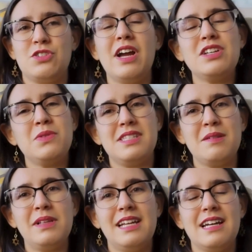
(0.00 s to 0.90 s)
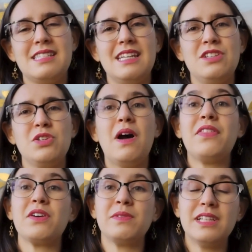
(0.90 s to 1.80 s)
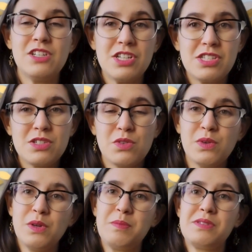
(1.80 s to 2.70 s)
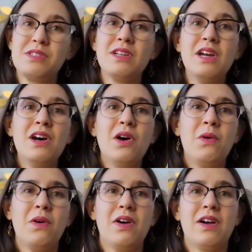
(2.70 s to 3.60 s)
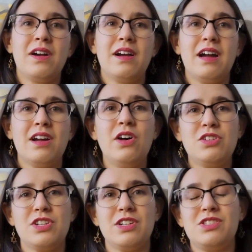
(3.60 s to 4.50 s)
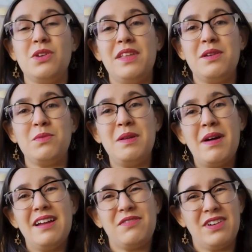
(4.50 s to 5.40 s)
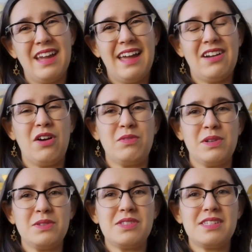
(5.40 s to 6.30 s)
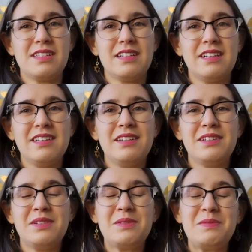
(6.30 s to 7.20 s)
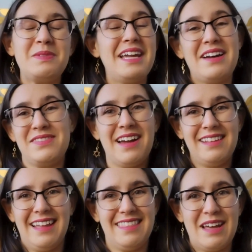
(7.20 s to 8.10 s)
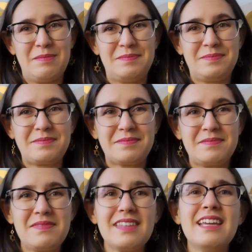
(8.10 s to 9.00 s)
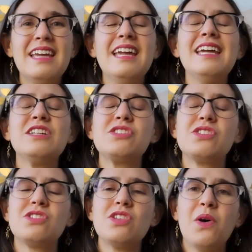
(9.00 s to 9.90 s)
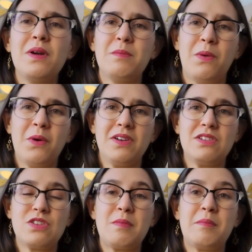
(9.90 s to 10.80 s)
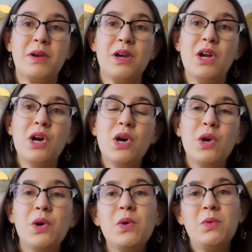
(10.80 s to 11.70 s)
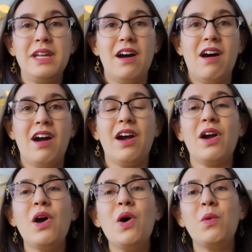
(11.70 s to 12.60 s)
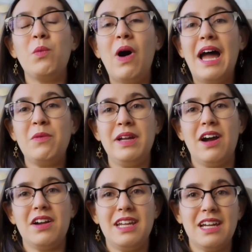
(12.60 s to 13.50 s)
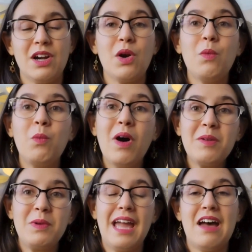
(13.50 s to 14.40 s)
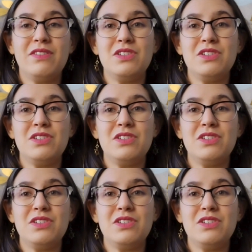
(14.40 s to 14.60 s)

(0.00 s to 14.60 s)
trying to assimilate us into other religious groups or cultures so that we might forget our roots. We have not let them. It is so important to remember who we are, why we are here, what we have